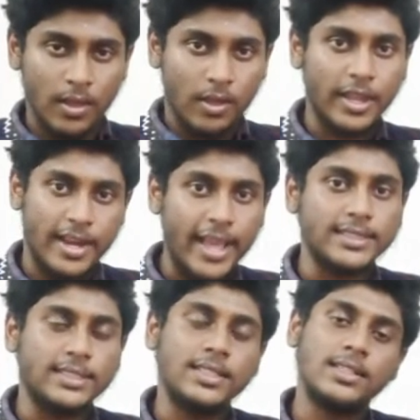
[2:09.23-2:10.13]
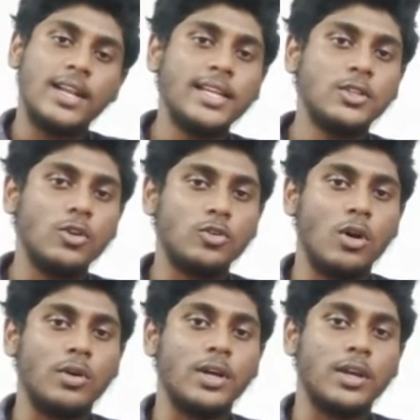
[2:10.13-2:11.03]
Okay, next, let's go to
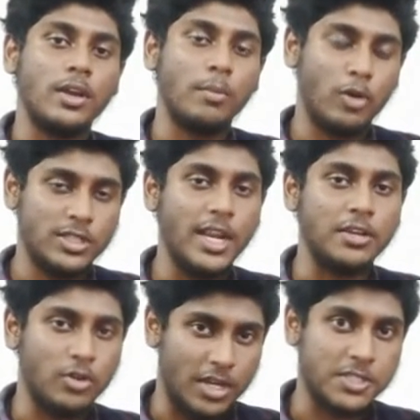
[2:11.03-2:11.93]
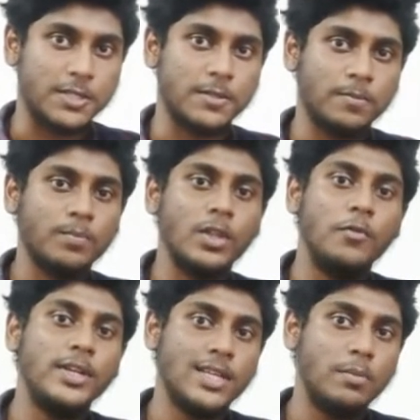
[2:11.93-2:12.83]
our project introduction.
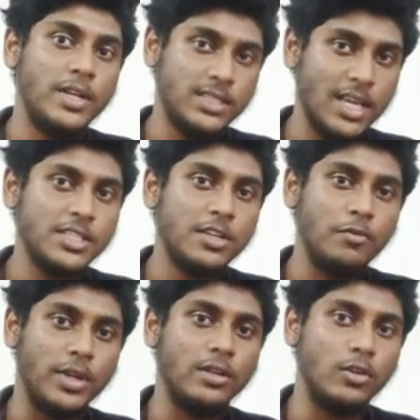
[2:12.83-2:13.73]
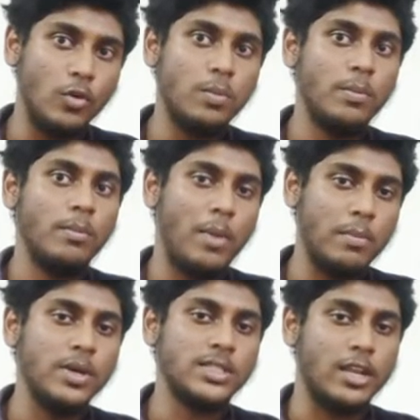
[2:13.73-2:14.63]
With some discussion with group
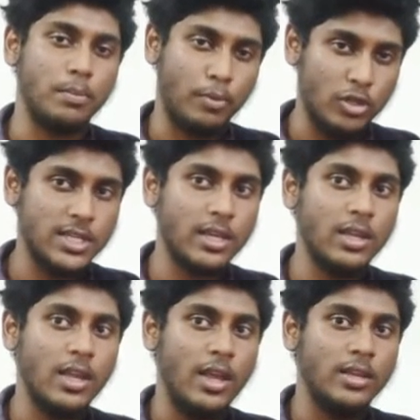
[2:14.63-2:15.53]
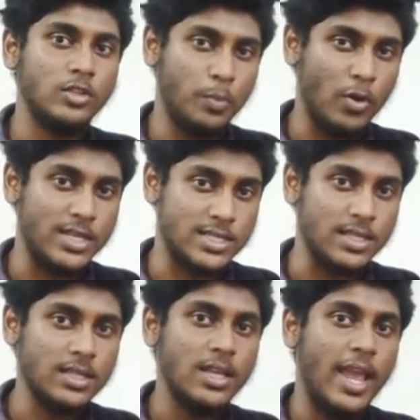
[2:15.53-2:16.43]
members and project
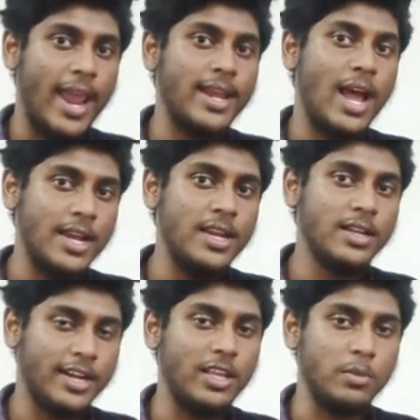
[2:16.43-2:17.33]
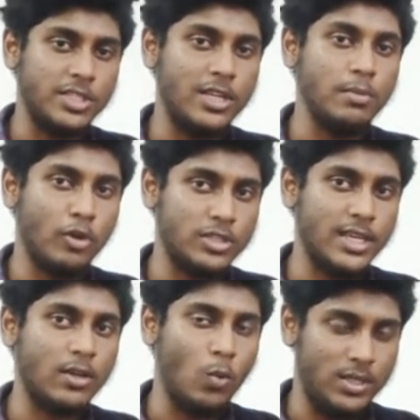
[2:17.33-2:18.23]
supervisor, an onion cutting machine
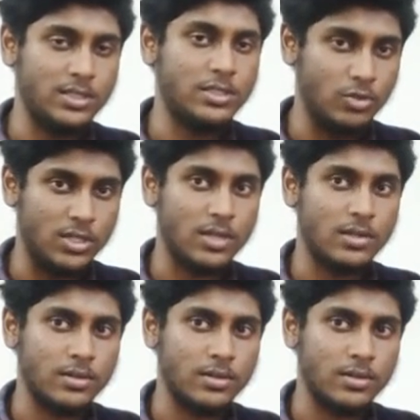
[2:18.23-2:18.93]
project was chosen.